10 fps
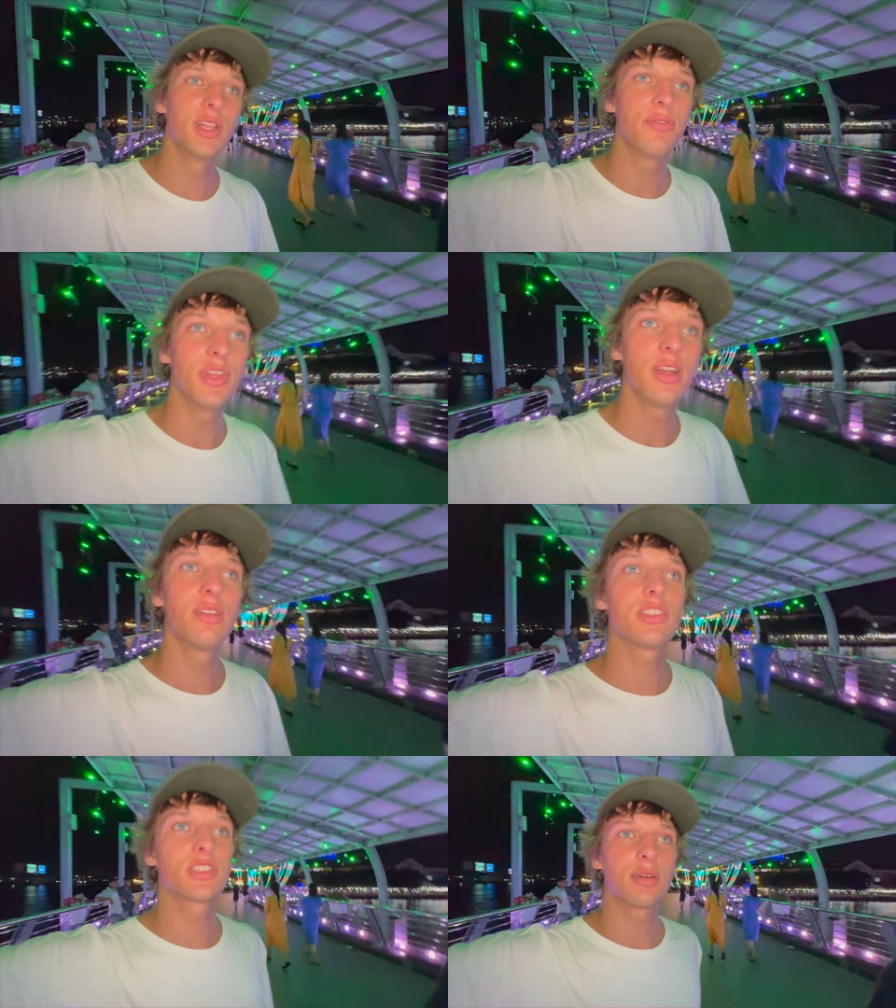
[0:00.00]
live here
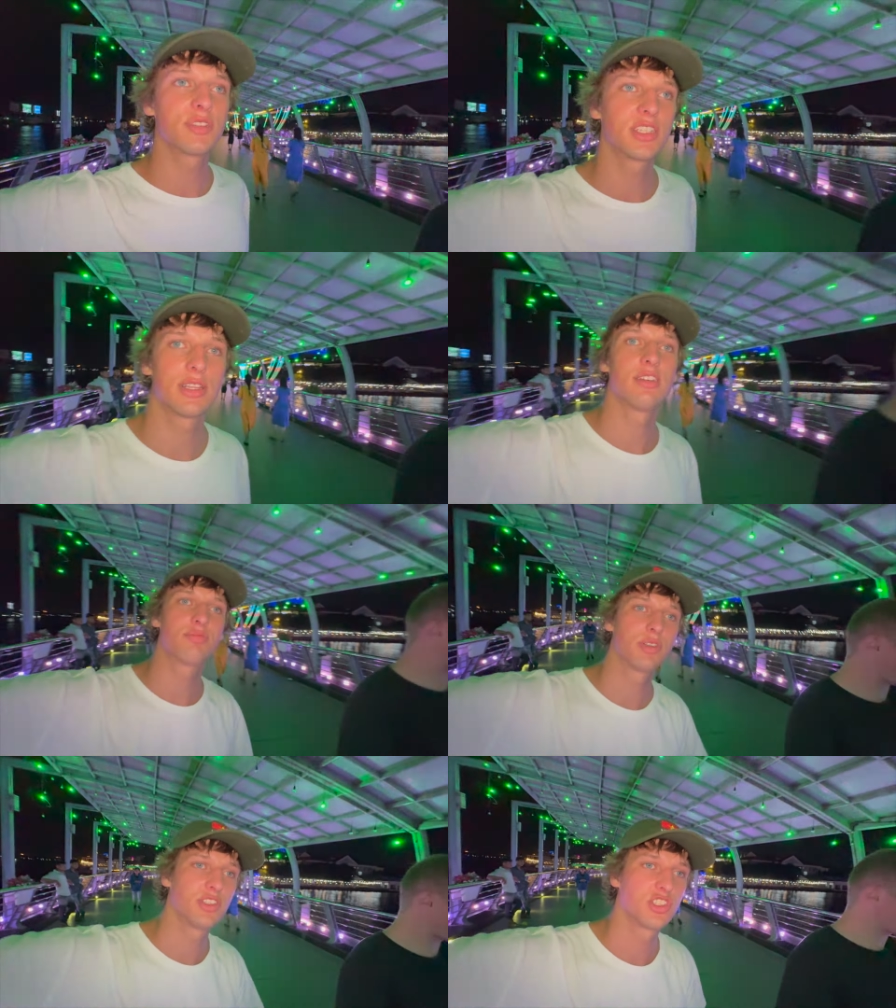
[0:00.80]
and just come to the Love
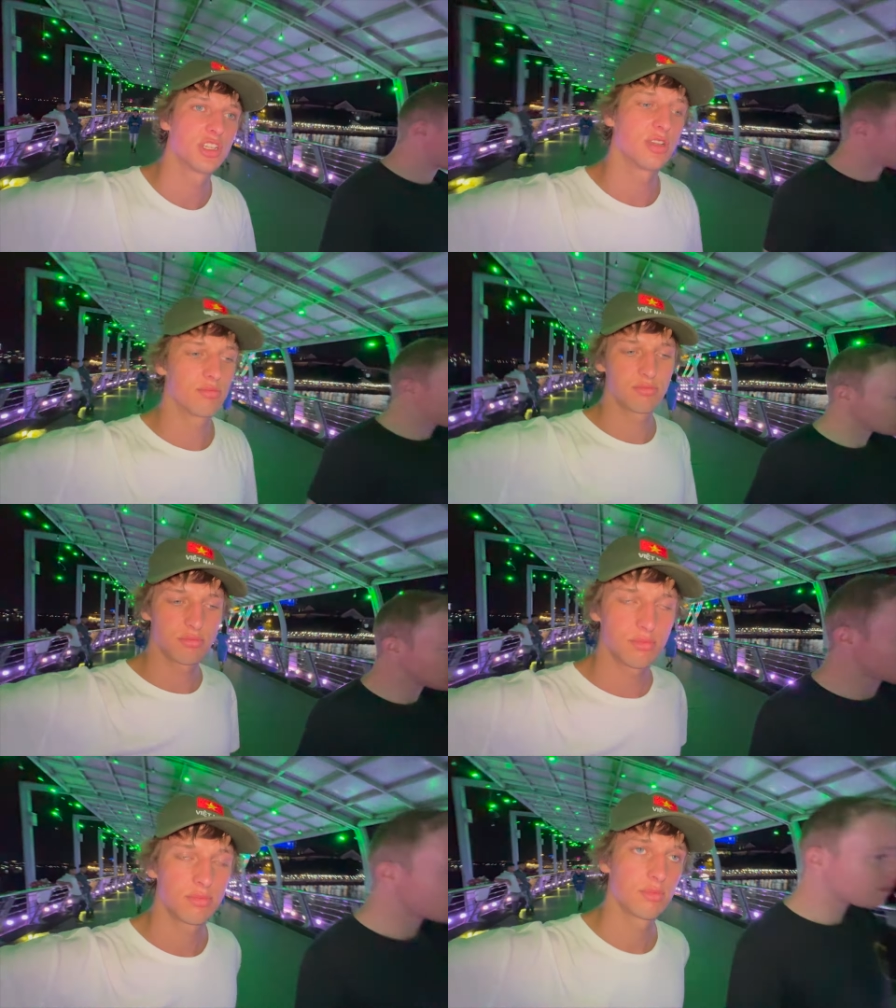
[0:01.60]
Bridge to,
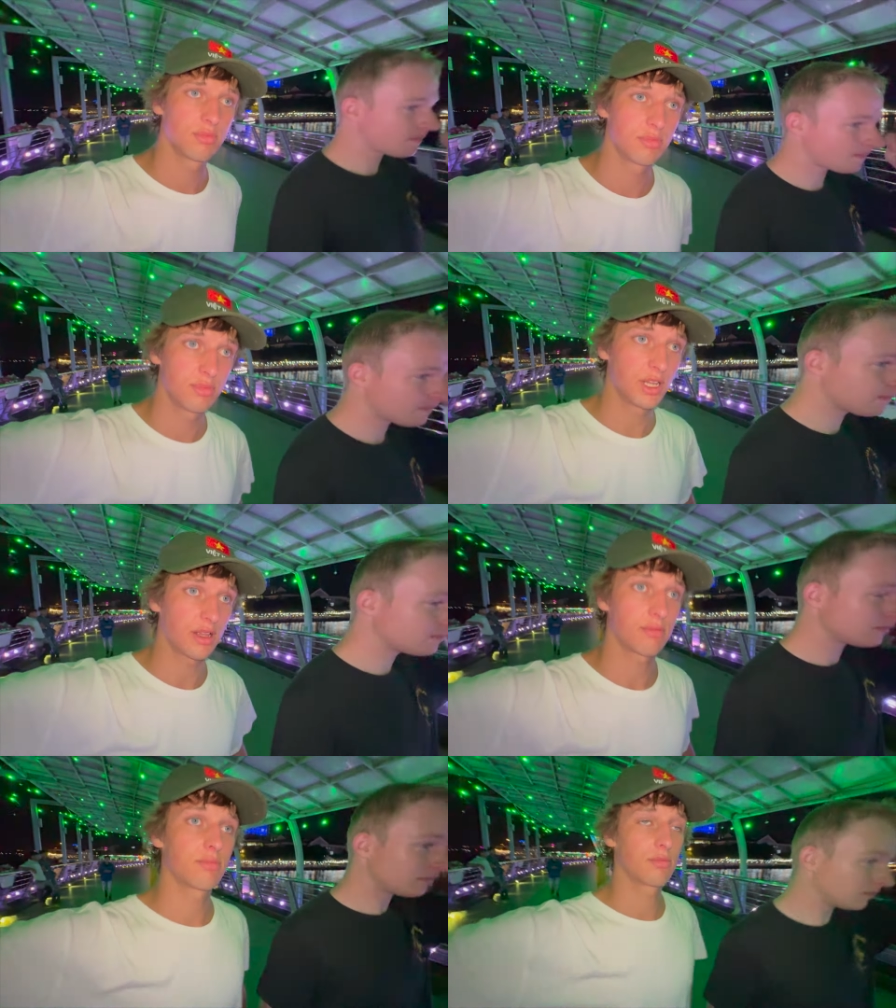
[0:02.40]
like,
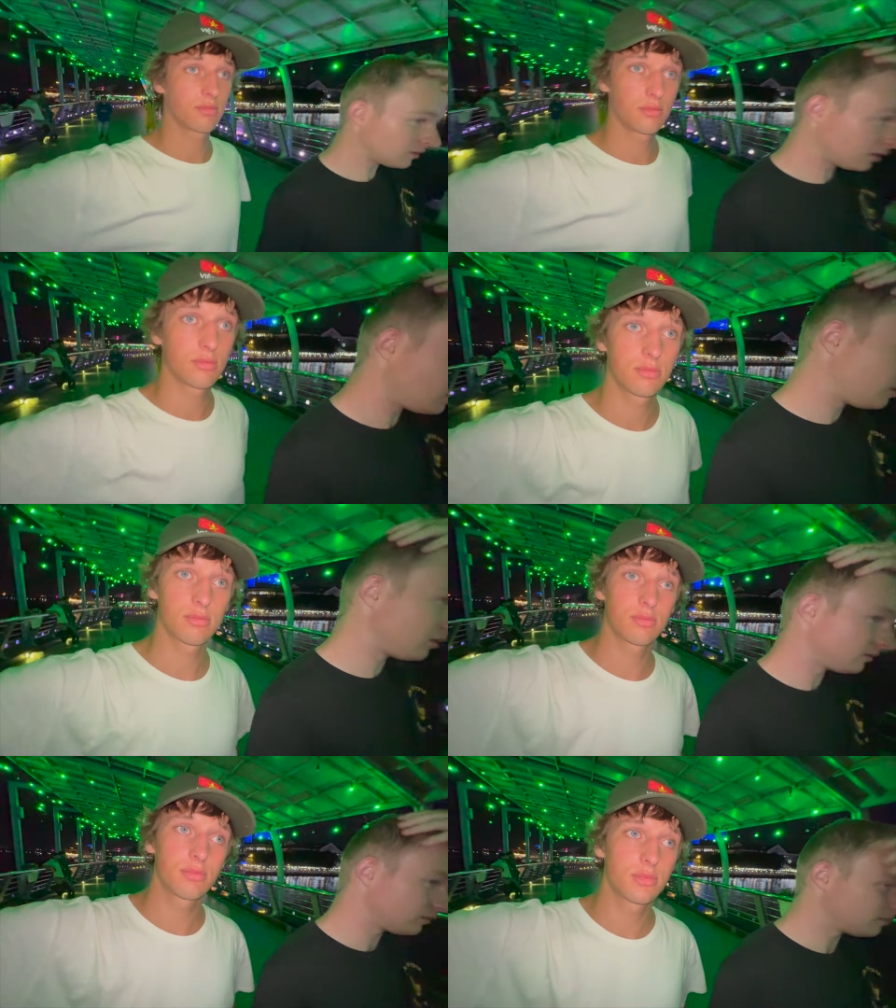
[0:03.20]

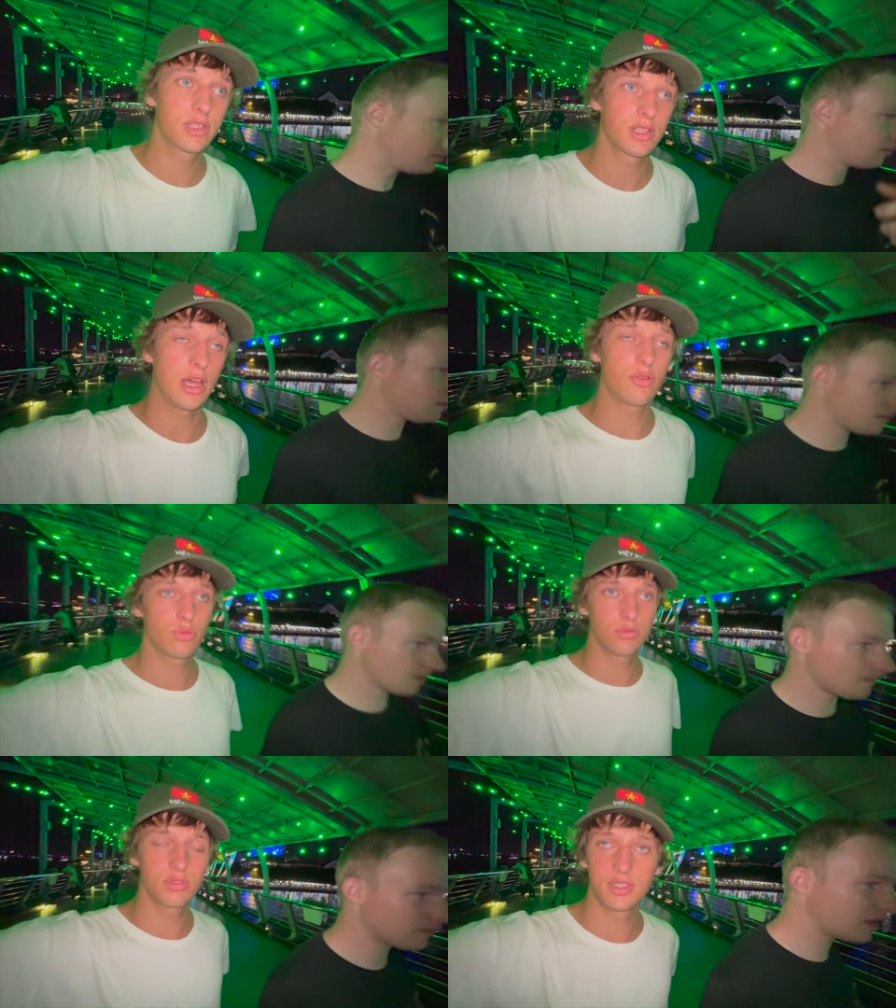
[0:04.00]
cuddle
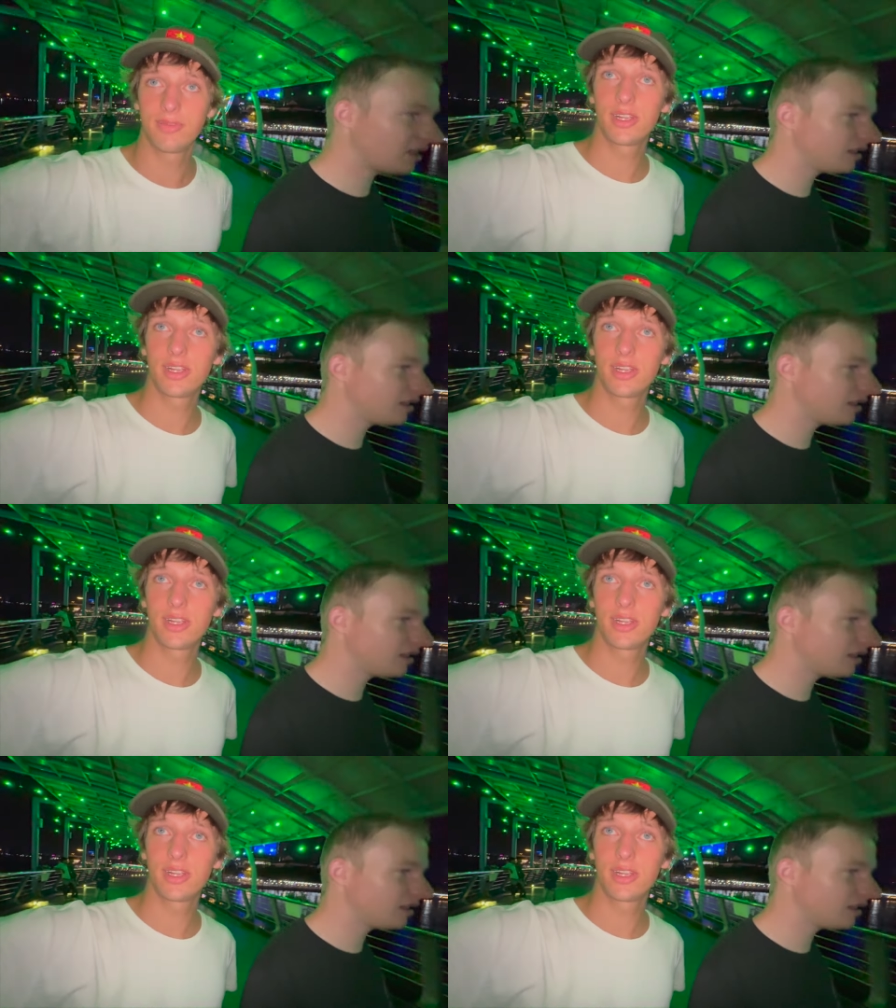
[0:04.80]
or something?